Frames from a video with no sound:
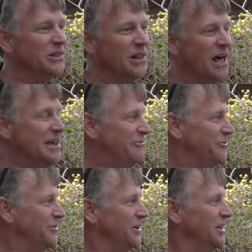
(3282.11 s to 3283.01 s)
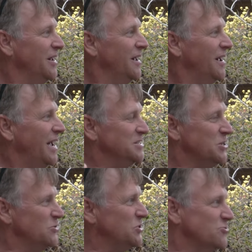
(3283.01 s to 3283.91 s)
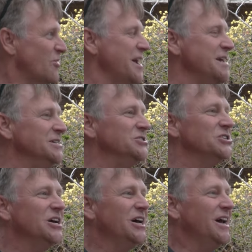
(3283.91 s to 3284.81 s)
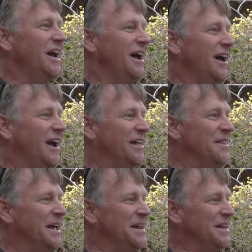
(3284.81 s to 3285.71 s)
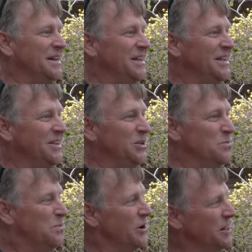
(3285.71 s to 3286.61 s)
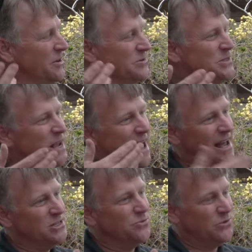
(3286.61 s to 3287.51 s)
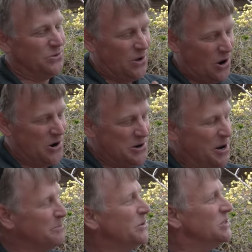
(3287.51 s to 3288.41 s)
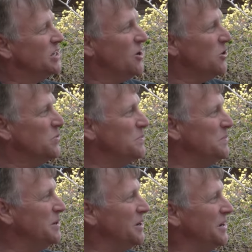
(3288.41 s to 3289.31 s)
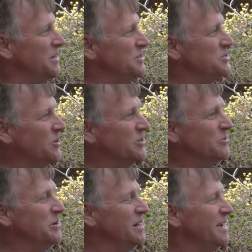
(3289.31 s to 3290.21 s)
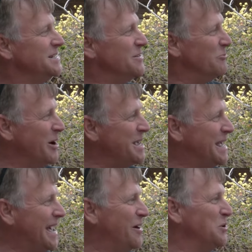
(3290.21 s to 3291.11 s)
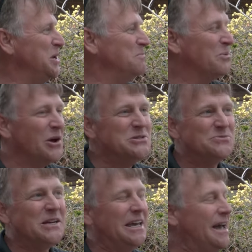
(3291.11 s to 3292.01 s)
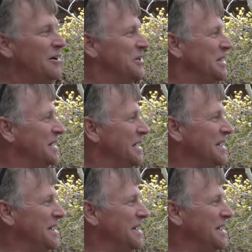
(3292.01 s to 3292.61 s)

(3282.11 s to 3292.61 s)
with life and so strange. And then you bring those actual hard numbers home, you start to realize that Wake County, Brunswick County,